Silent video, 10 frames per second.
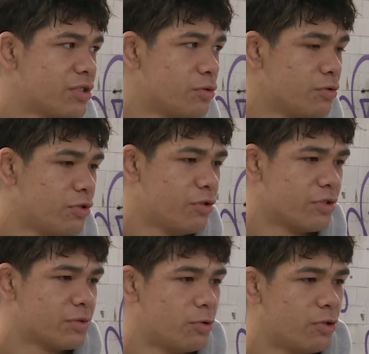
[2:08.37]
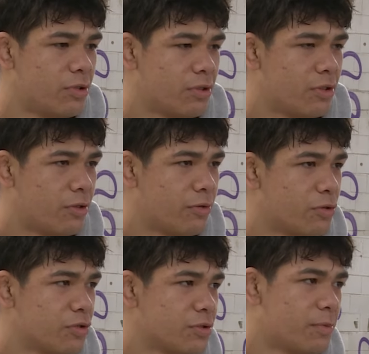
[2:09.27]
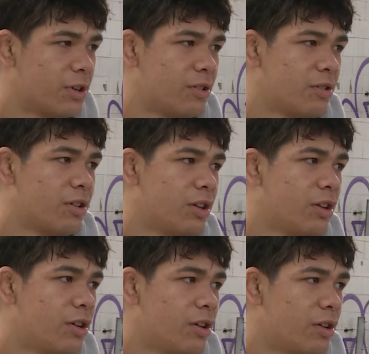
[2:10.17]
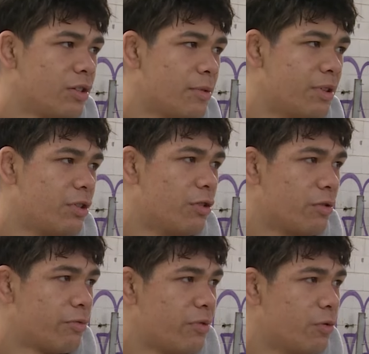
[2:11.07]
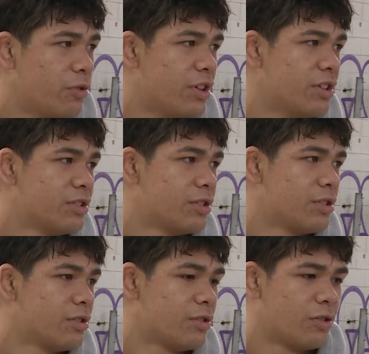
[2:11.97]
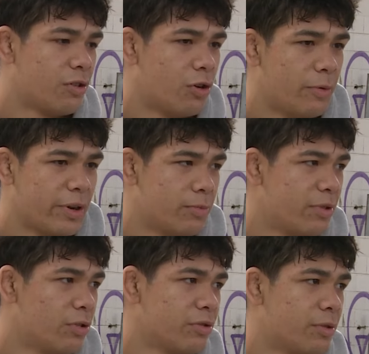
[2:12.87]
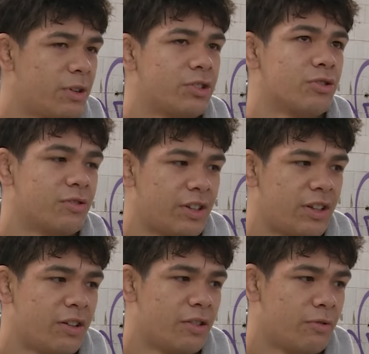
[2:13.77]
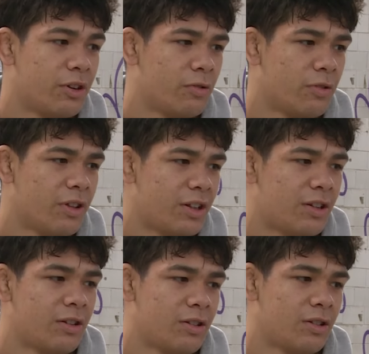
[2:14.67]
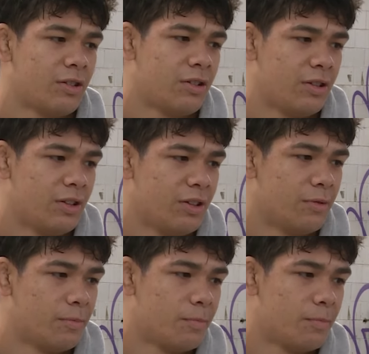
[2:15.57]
Still new to the sport, of course, but give me, you know, 3-4 years. Hope I could be on the big shows like King in the Ring and all that. Yeah.